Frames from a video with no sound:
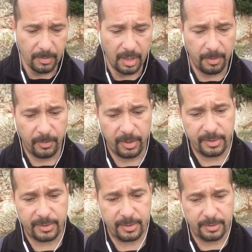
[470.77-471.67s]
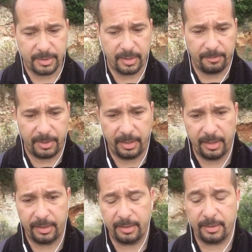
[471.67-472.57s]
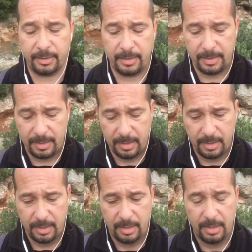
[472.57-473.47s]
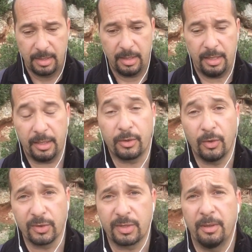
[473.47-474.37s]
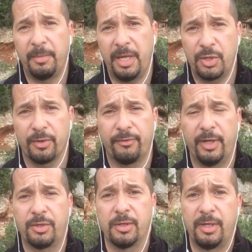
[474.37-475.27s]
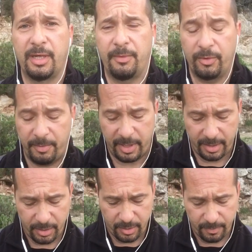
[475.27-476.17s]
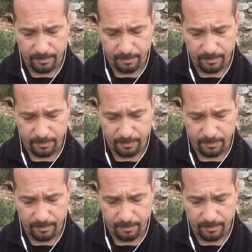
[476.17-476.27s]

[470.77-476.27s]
it was something that it caused a major friction in our marriage.